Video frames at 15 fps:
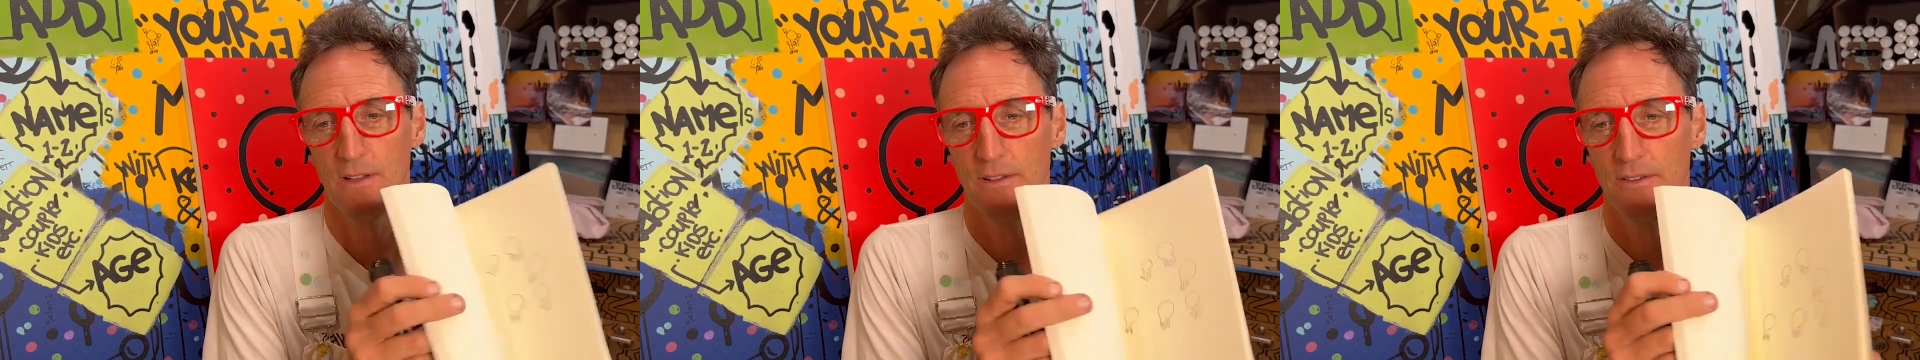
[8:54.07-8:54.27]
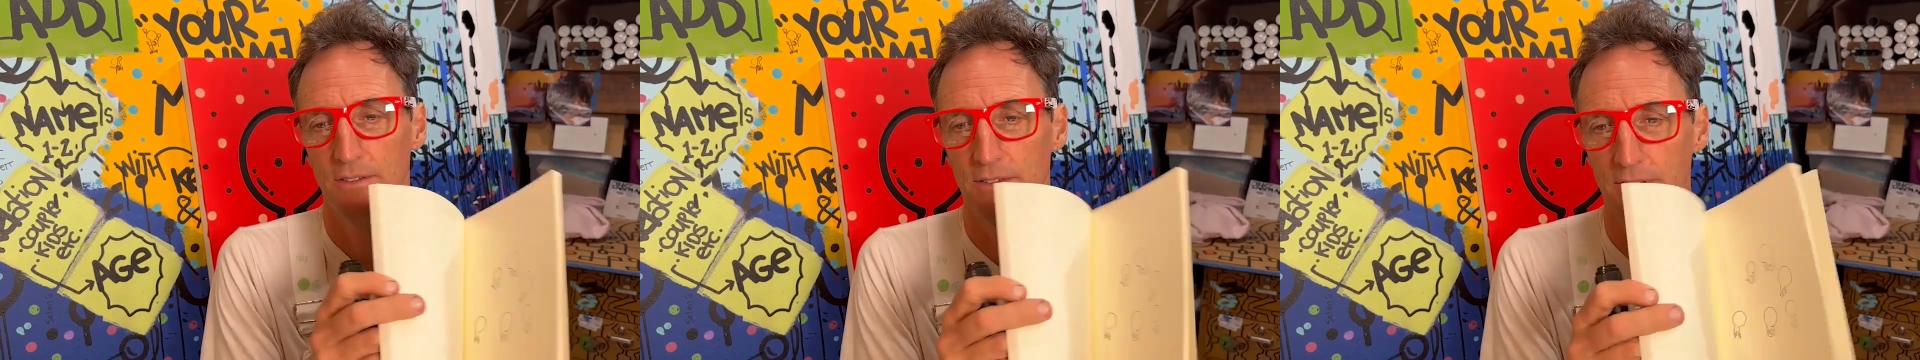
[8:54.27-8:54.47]

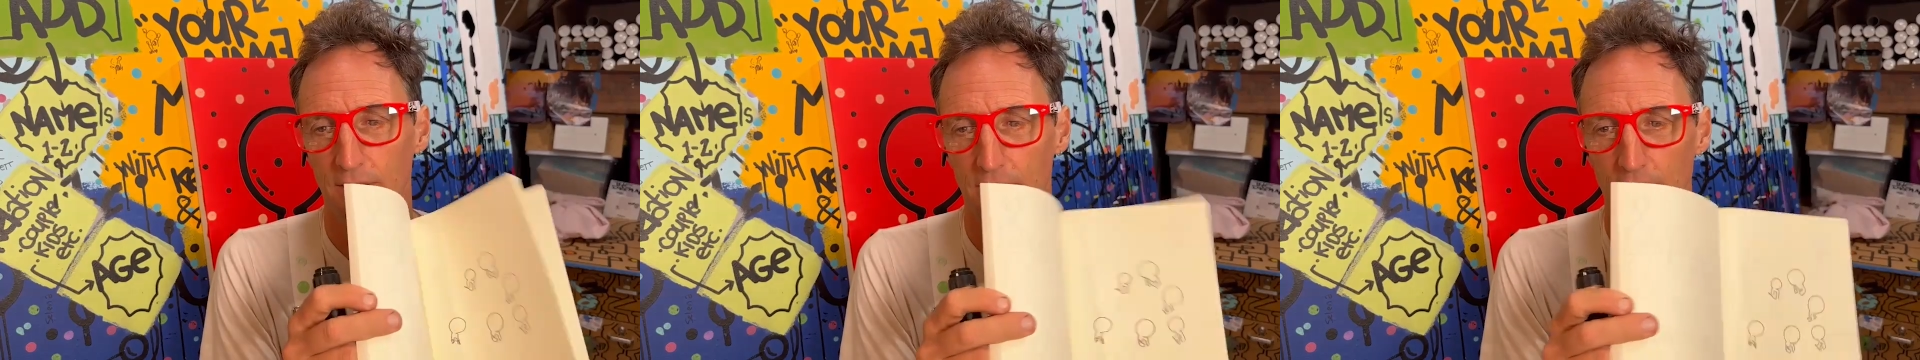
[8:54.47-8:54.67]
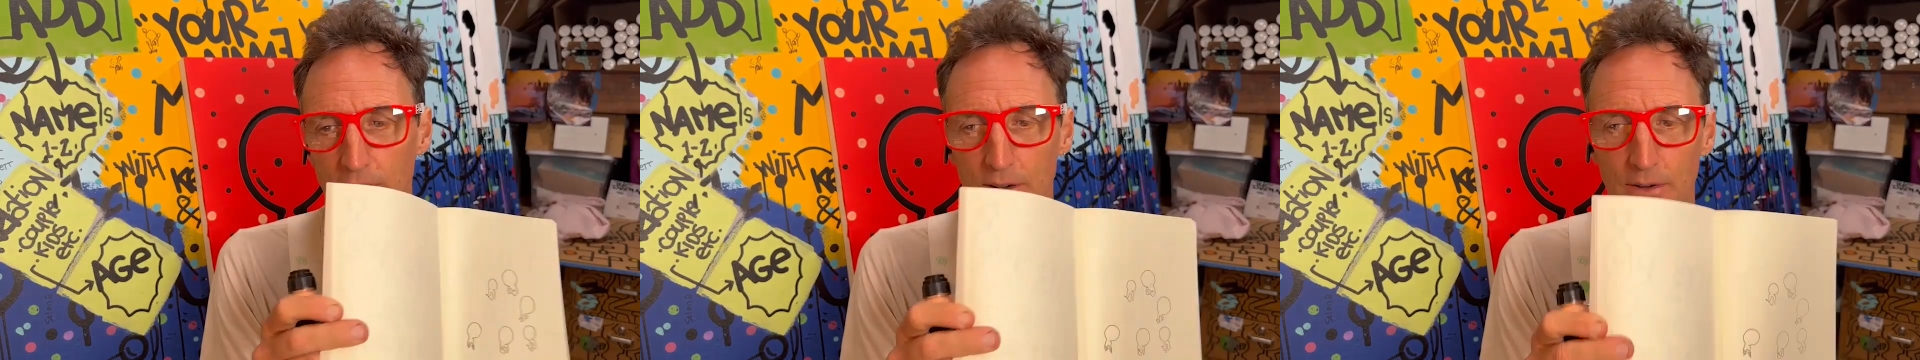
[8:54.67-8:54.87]

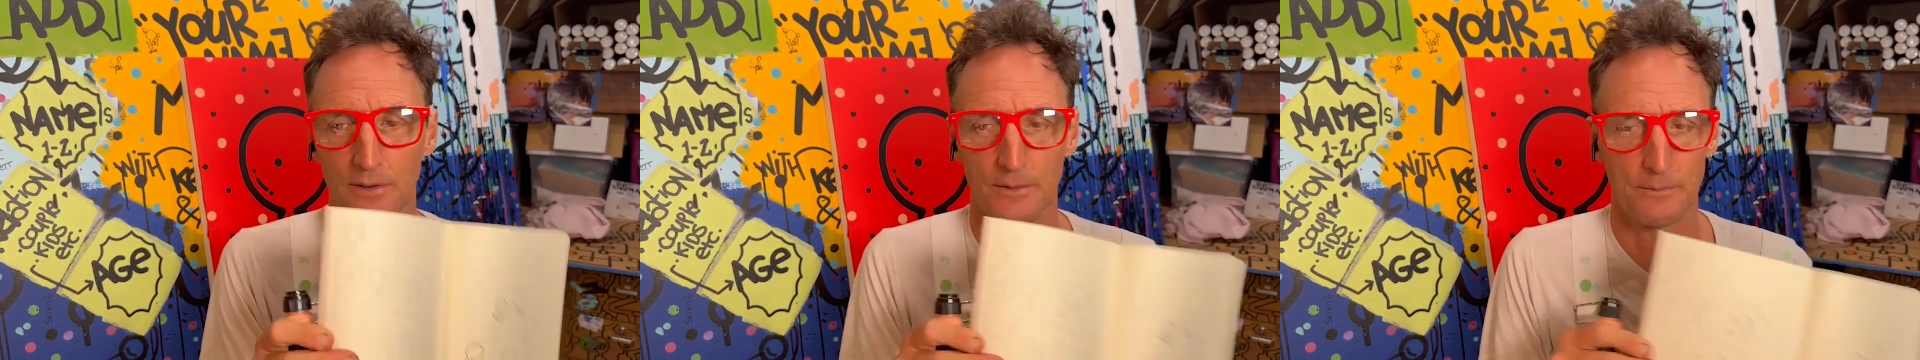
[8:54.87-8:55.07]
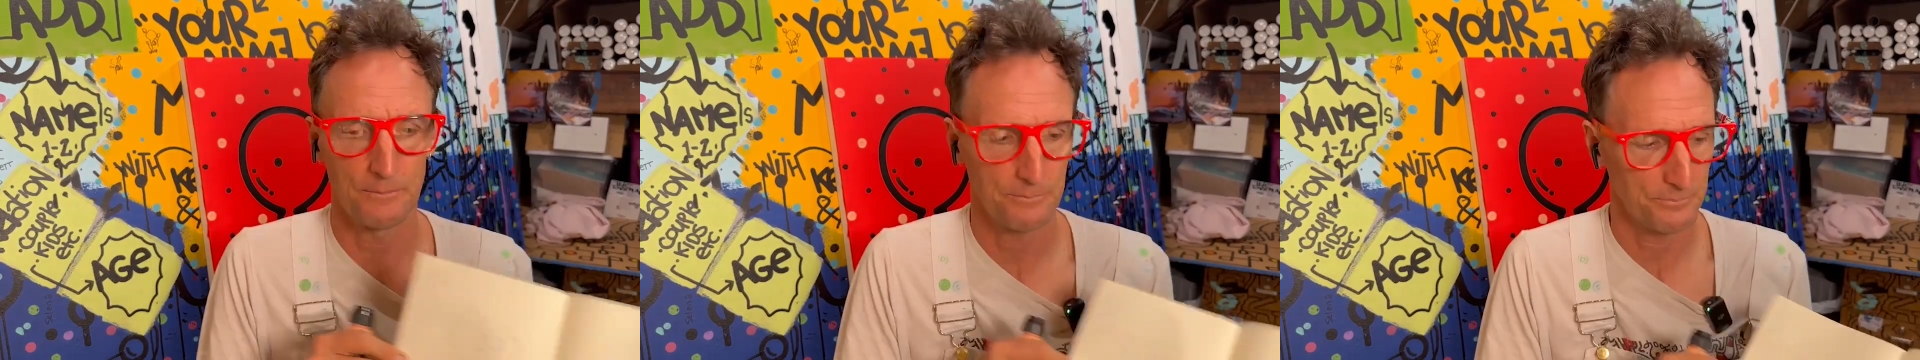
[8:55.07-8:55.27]

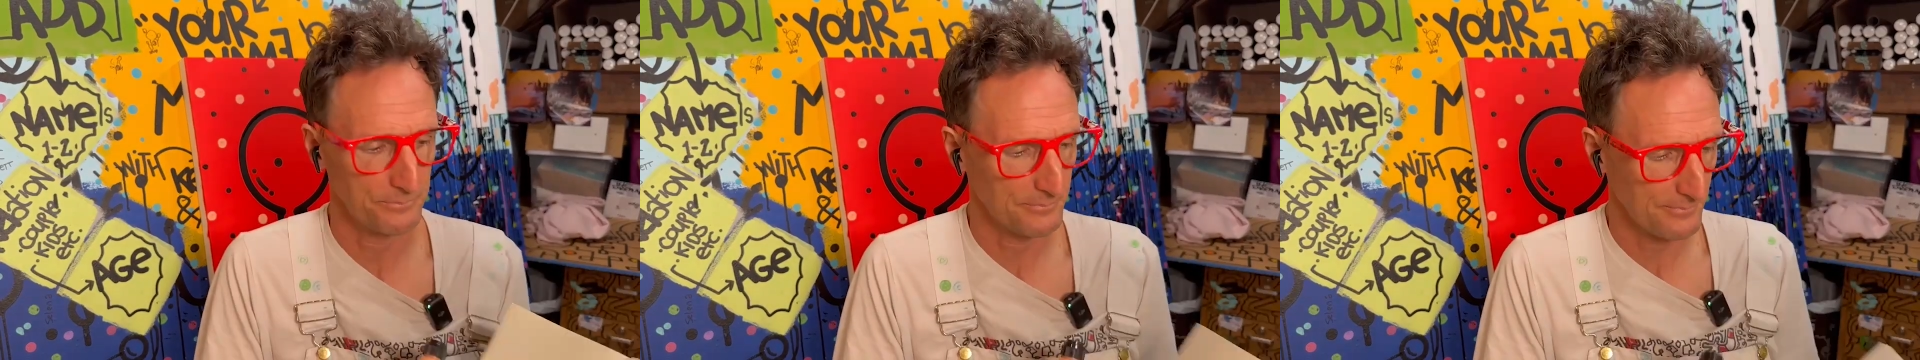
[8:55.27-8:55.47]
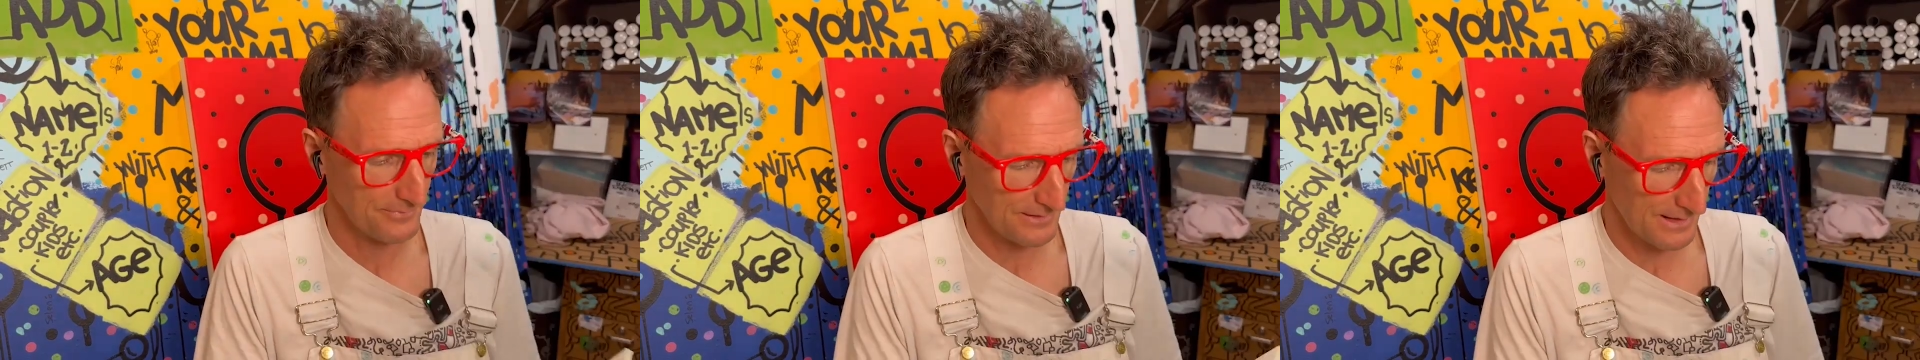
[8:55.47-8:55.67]
So
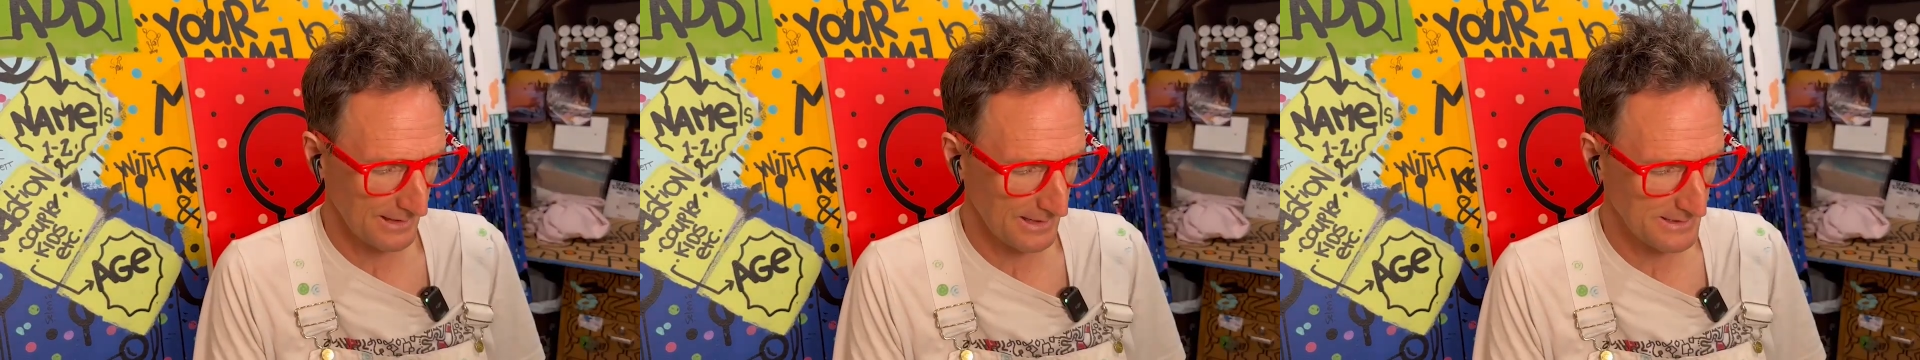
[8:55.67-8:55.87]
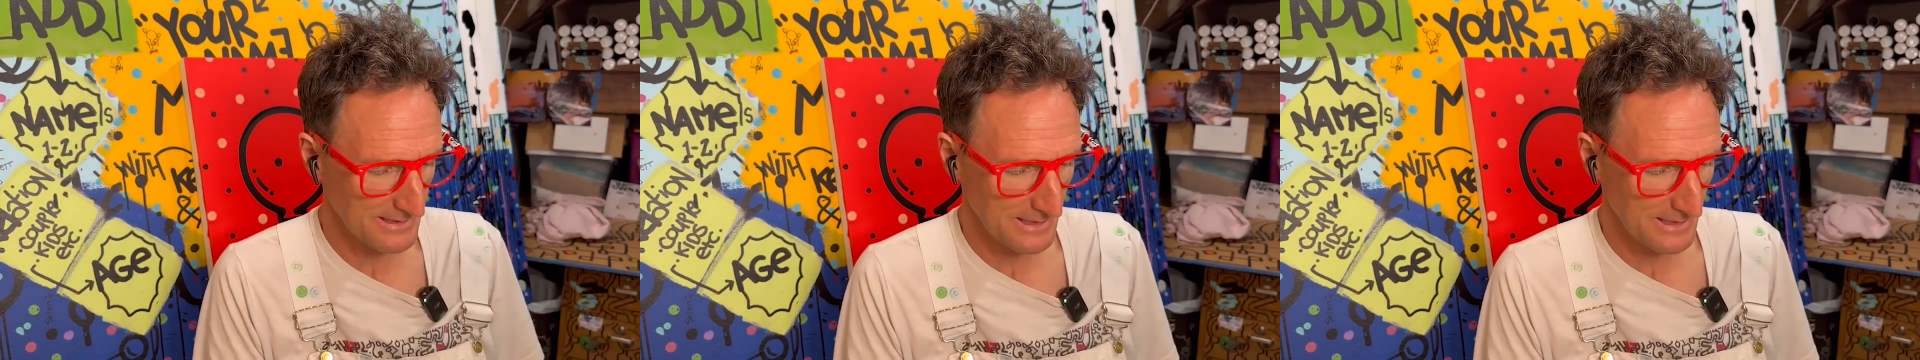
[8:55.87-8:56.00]
I got